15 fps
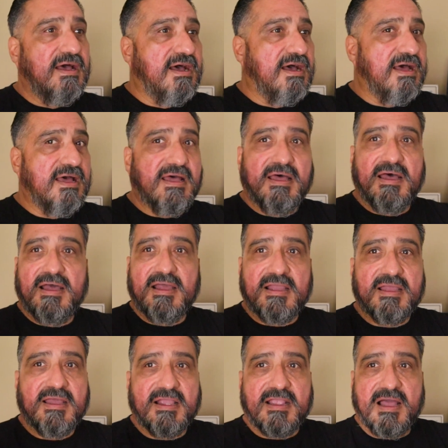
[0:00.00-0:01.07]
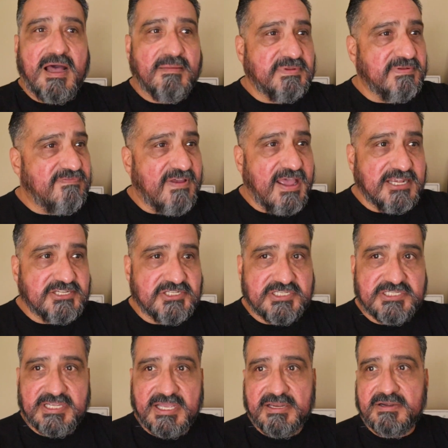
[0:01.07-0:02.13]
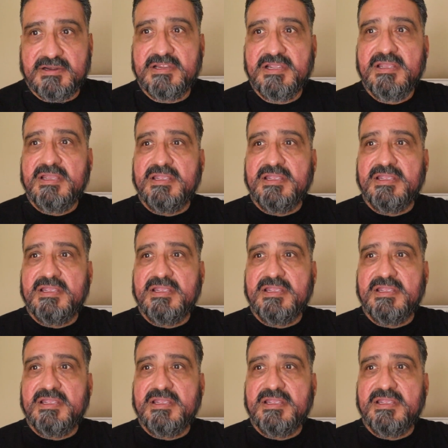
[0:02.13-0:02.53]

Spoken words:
a Compton Fashion Center,